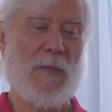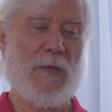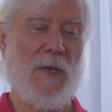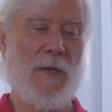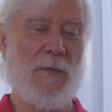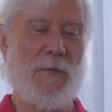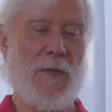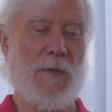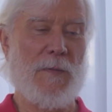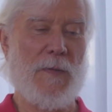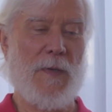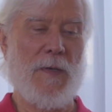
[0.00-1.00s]
kind of
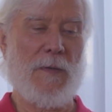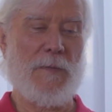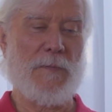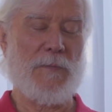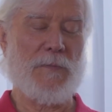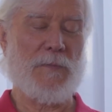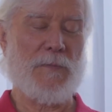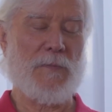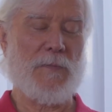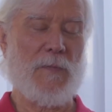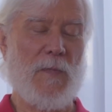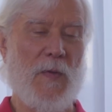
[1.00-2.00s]

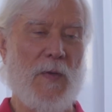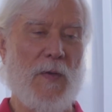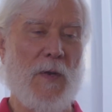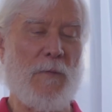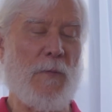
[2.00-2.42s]
a